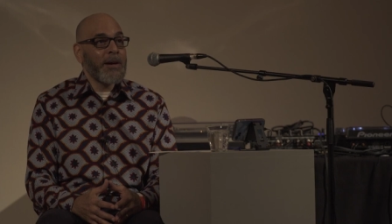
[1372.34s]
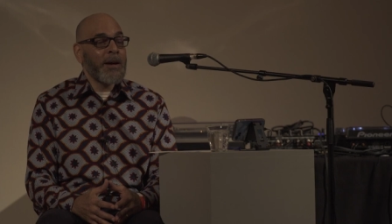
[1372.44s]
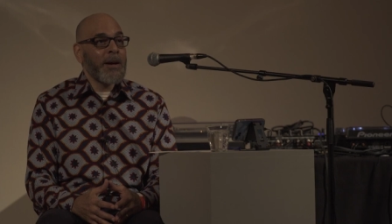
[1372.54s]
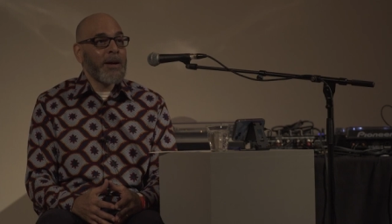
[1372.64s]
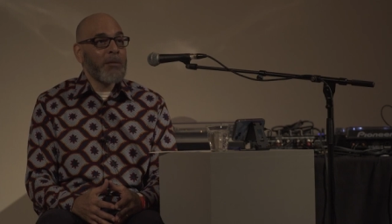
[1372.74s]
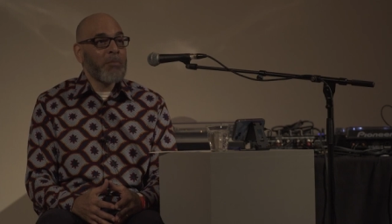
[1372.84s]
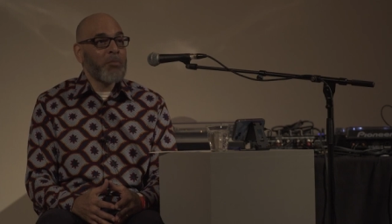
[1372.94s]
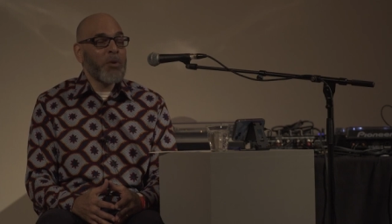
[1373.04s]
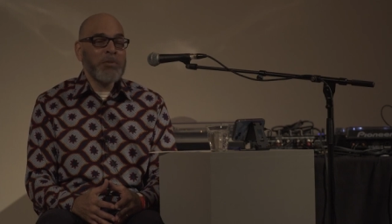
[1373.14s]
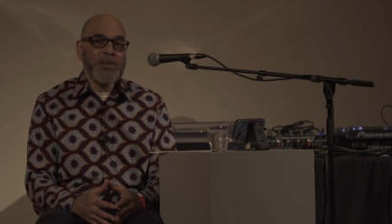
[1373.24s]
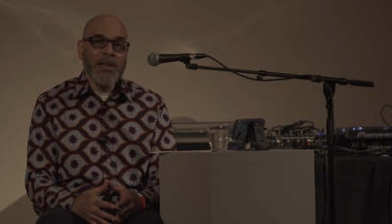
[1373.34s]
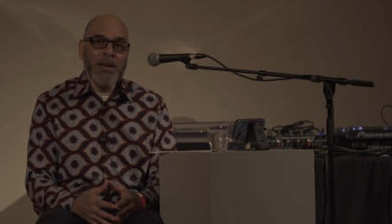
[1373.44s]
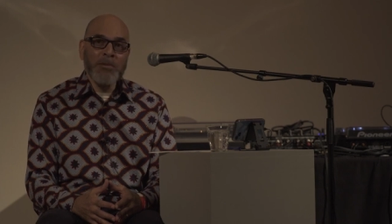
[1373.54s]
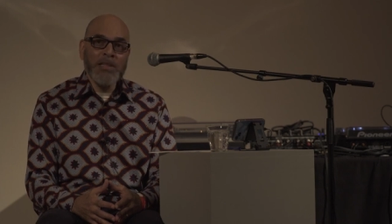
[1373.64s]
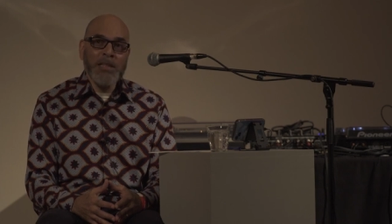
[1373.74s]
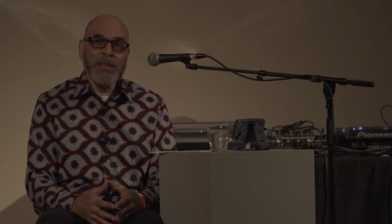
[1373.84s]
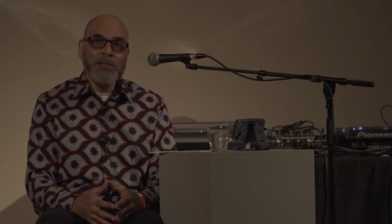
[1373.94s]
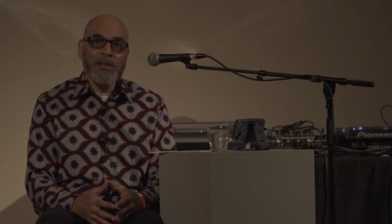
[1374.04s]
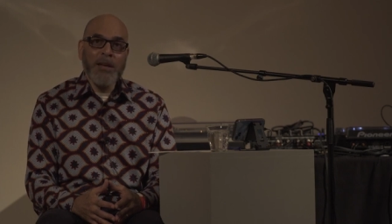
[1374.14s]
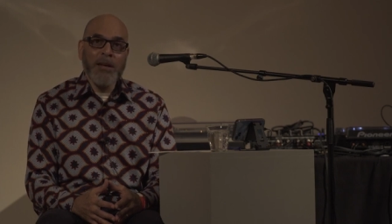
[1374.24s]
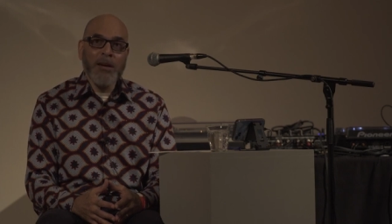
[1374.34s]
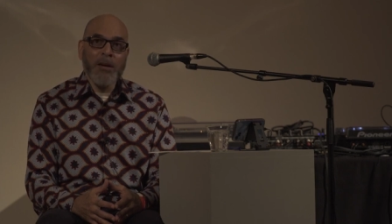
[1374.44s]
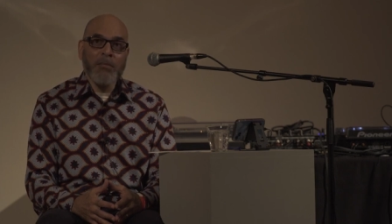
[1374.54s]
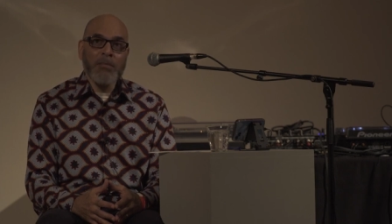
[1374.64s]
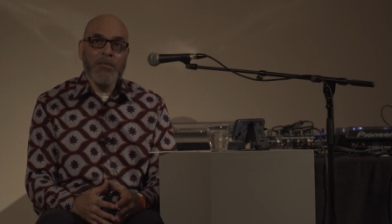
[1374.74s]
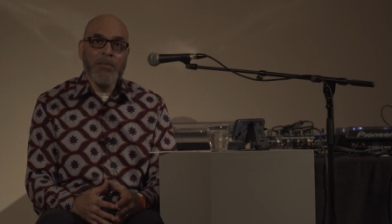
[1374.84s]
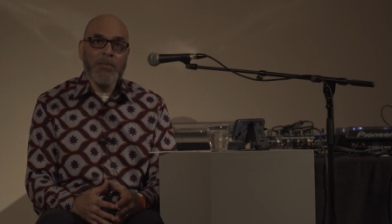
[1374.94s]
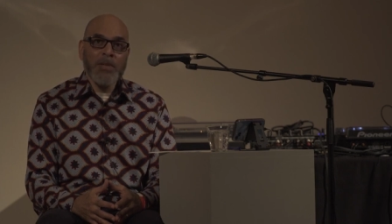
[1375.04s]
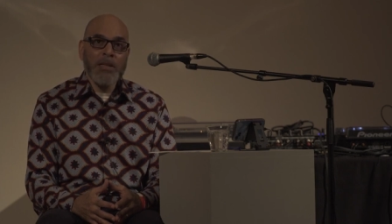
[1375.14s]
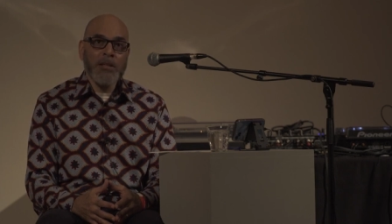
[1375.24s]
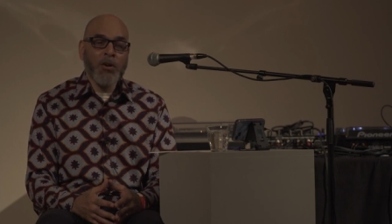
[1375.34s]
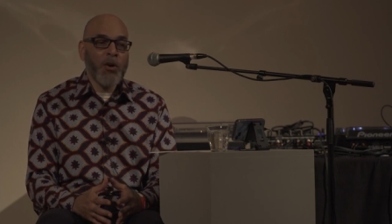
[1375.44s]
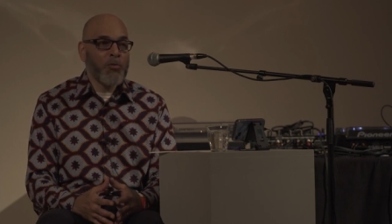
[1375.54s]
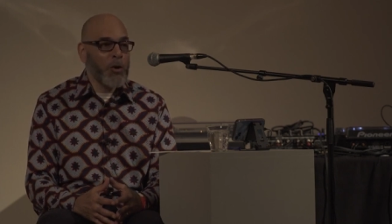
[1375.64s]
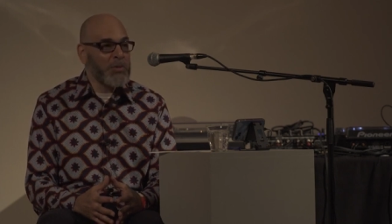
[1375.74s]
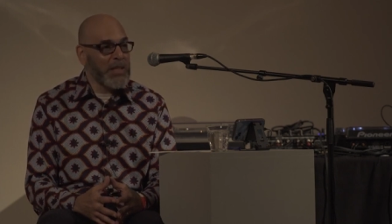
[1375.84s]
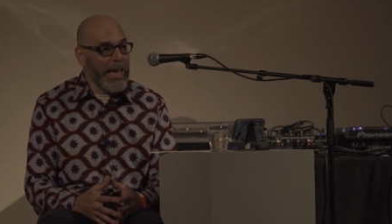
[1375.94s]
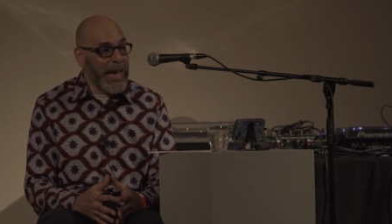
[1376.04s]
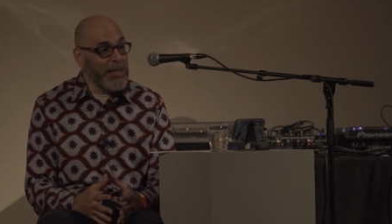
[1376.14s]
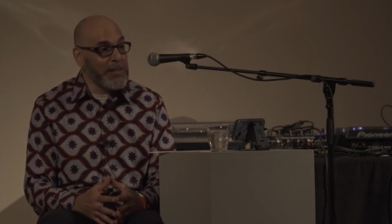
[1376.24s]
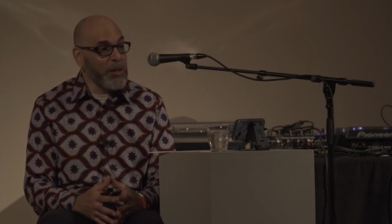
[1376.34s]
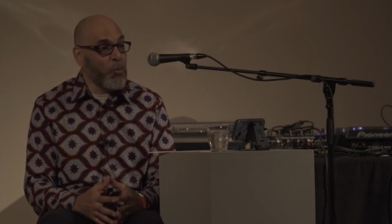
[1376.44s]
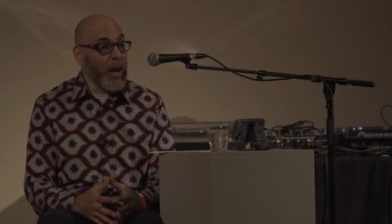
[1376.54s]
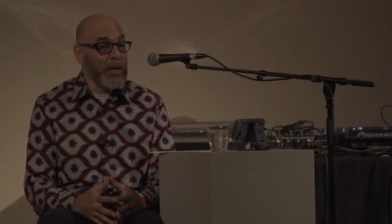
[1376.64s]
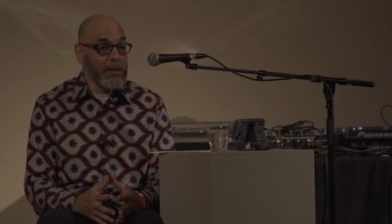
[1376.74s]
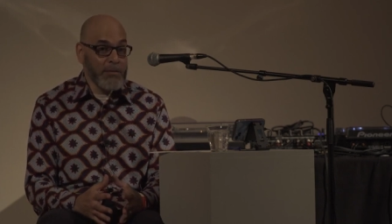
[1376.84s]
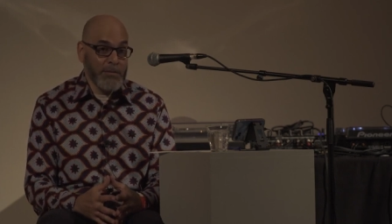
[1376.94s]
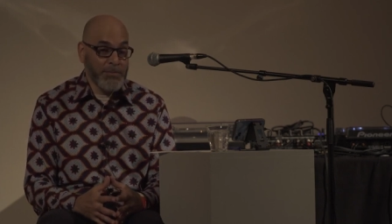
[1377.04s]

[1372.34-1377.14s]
Um, what was the language he, he said, um, called Robeson anti-white.